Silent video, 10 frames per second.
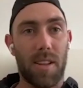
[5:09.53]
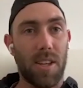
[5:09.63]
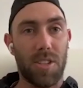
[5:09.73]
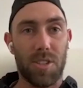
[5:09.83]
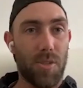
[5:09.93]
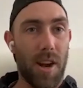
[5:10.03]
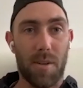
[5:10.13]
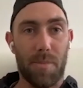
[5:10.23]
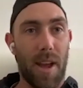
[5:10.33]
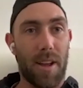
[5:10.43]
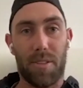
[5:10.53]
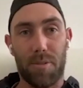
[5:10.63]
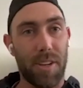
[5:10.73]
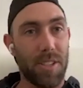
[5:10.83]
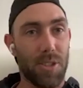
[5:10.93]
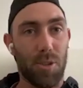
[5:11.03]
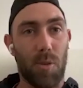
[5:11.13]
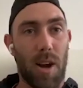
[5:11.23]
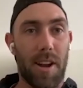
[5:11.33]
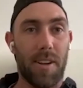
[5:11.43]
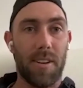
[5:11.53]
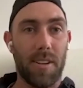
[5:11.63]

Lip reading: then you just rein it back 3, 2, 1,